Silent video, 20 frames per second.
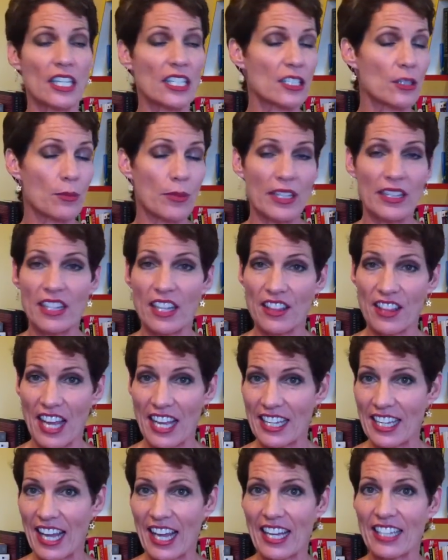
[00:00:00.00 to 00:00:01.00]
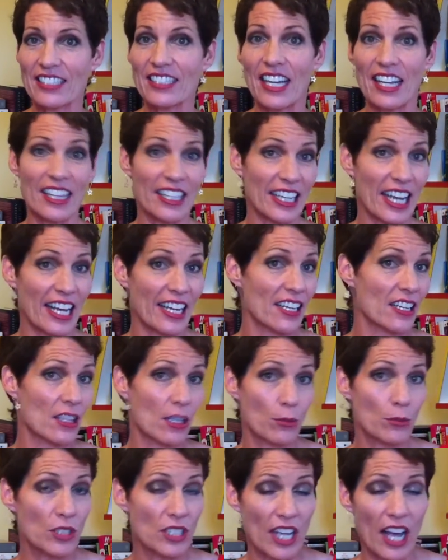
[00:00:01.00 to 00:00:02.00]
It doesn't mean that they can't delegate
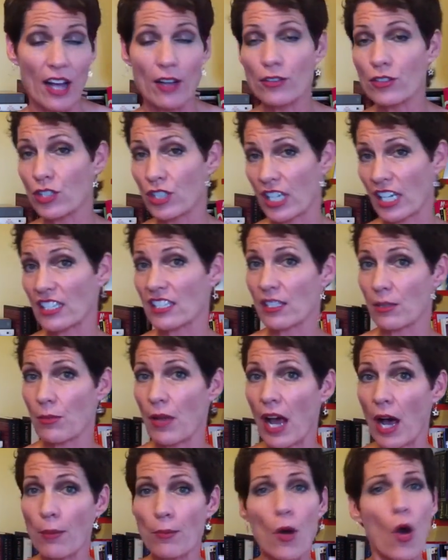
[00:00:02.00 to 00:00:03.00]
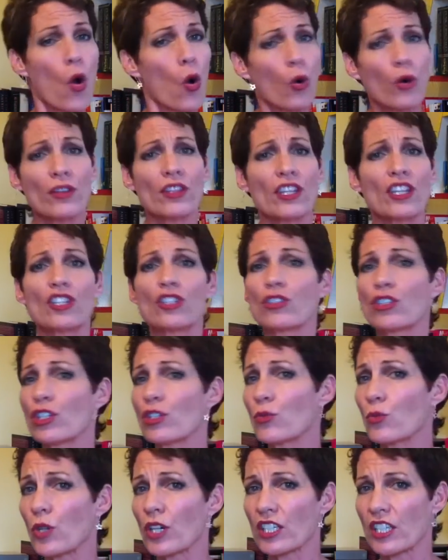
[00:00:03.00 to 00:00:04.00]
it themselves or get some help, or that you
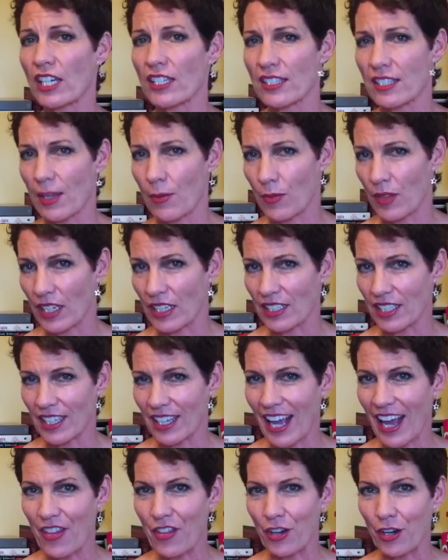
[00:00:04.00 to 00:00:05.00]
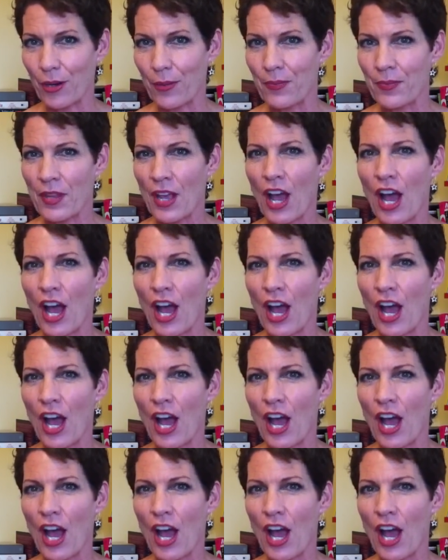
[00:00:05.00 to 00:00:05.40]
couldn't work on something together.